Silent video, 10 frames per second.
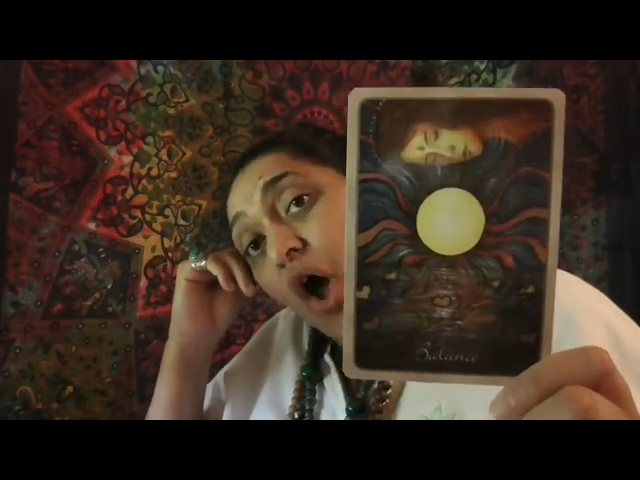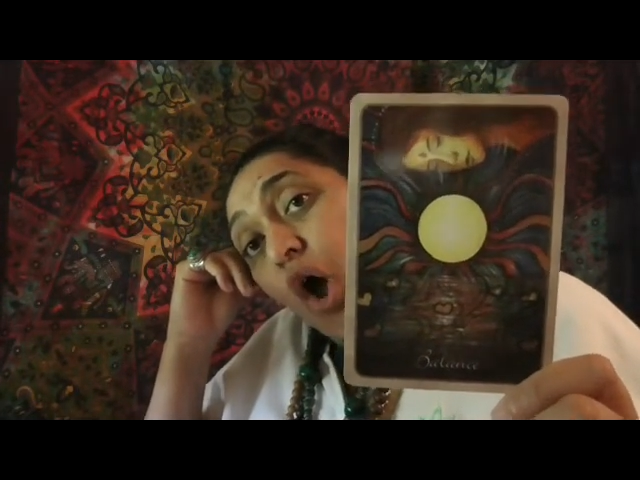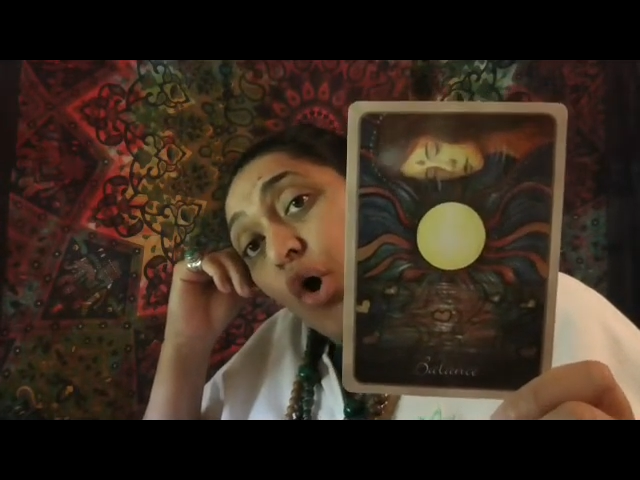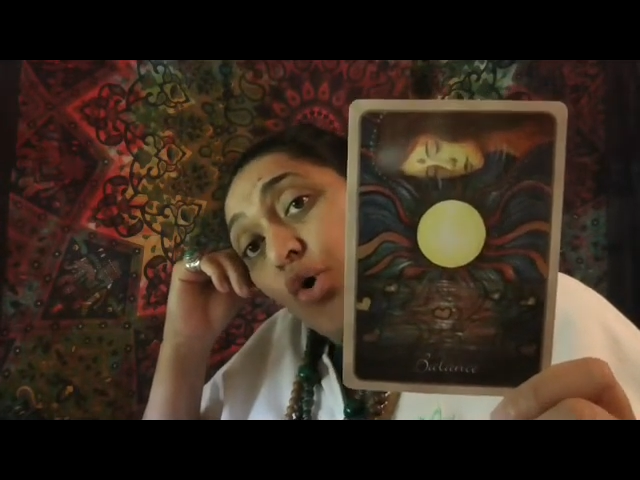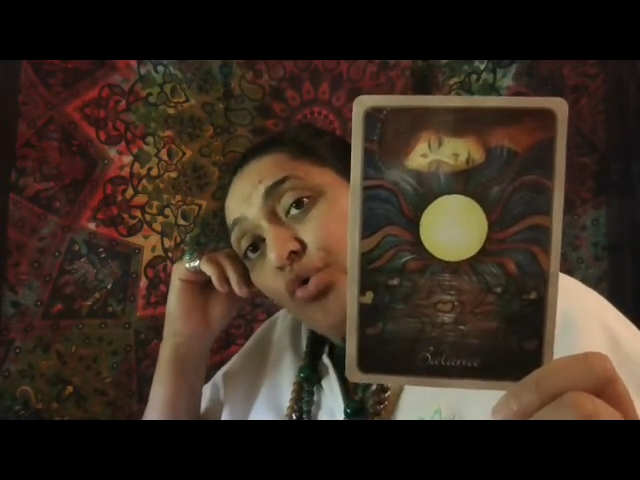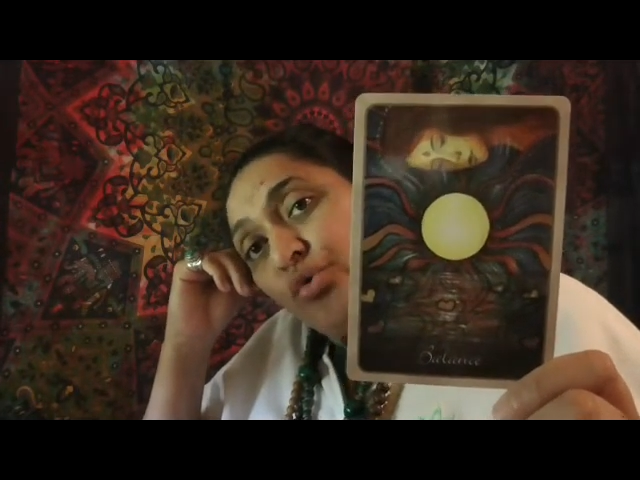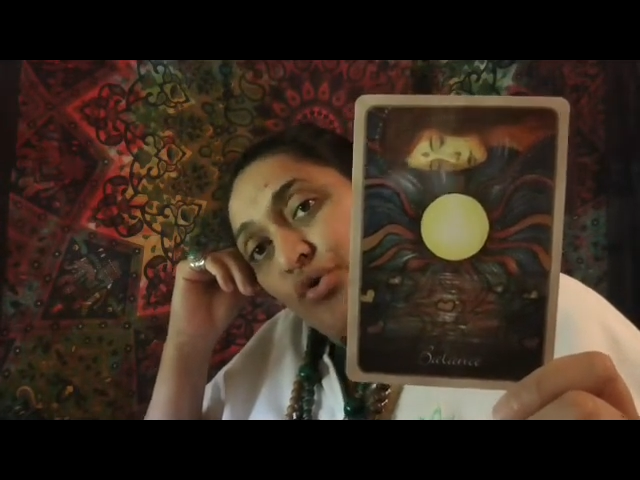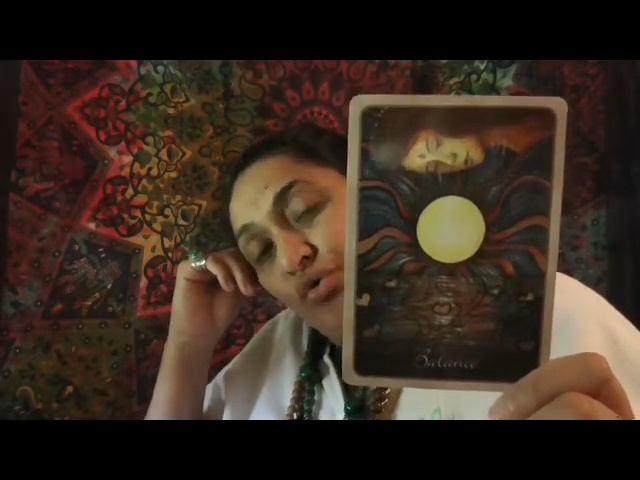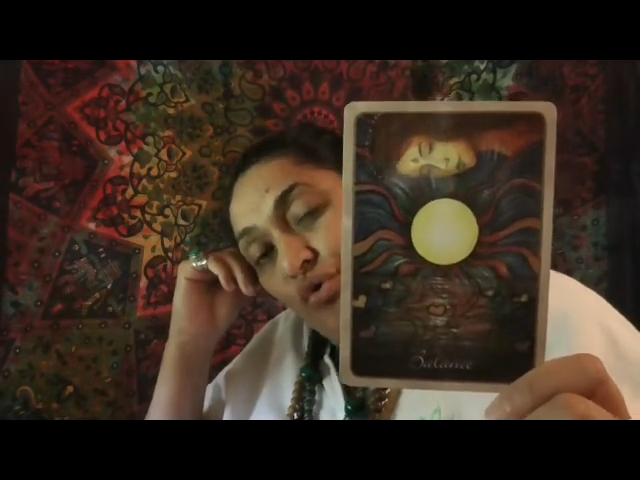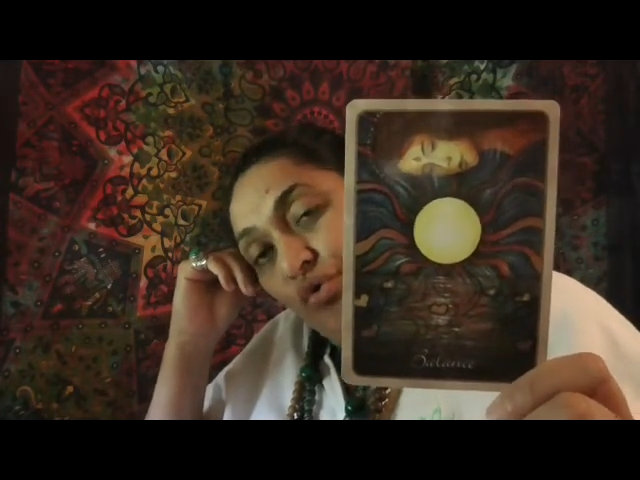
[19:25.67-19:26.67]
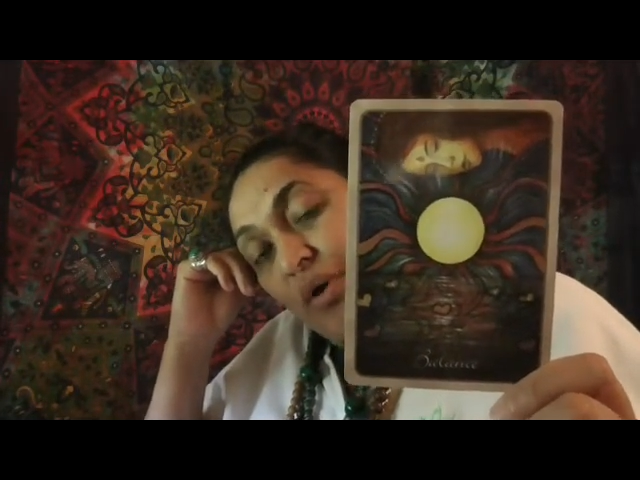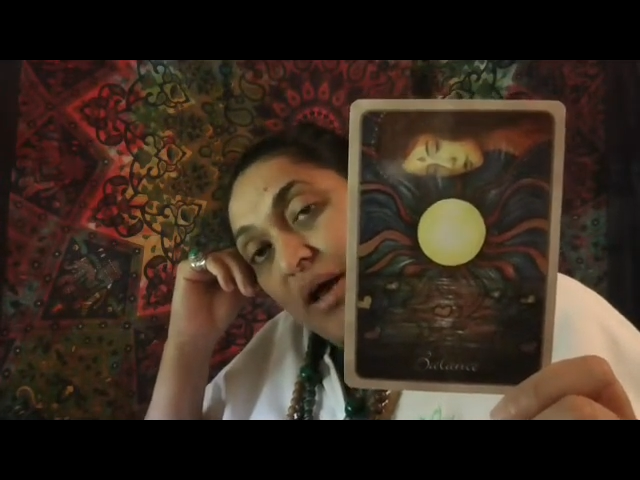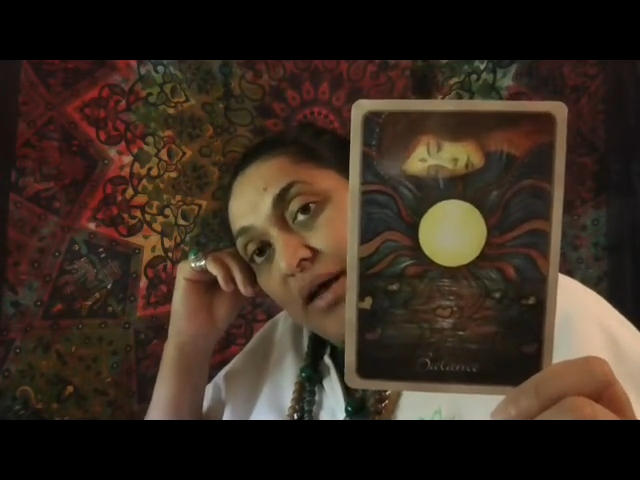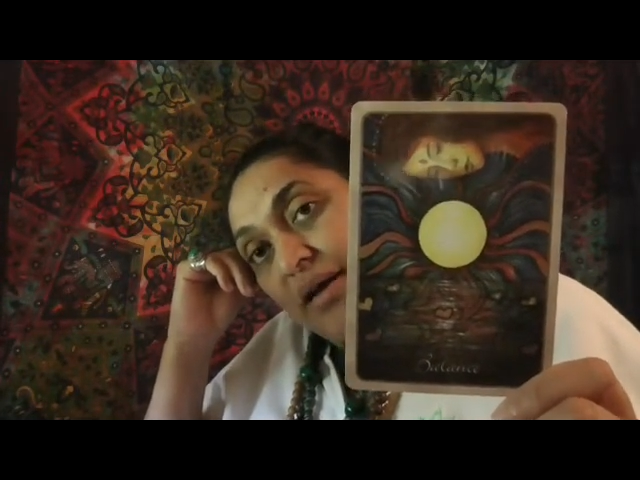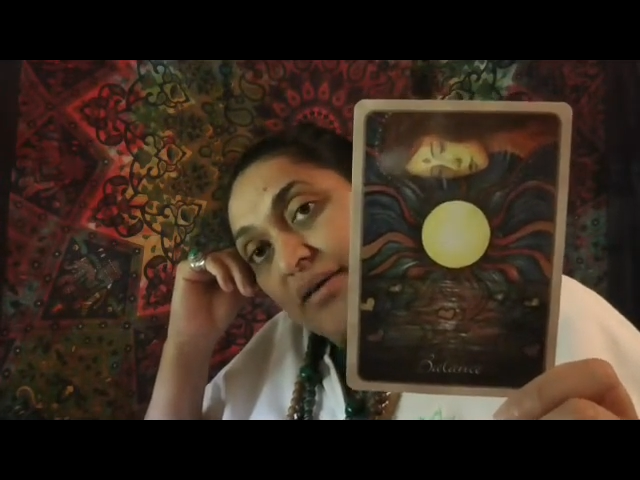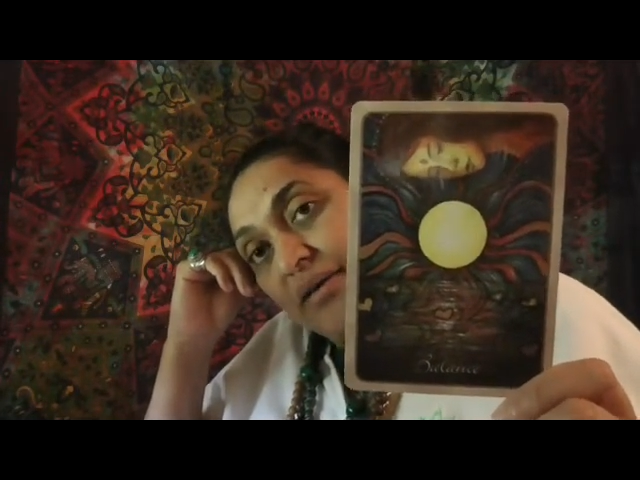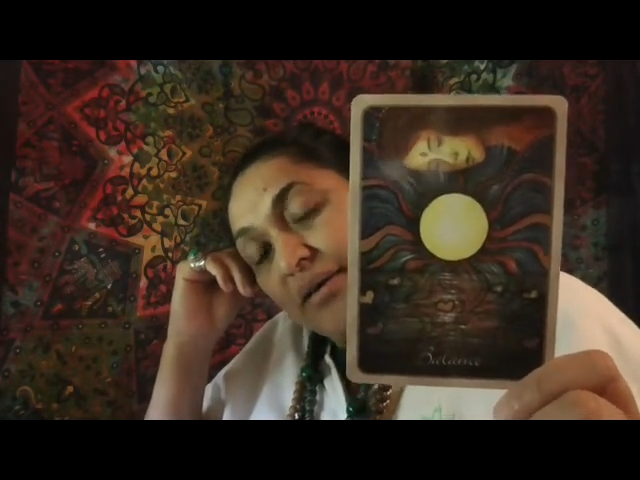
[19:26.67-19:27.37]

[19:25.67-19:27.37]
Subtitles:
Own who you are.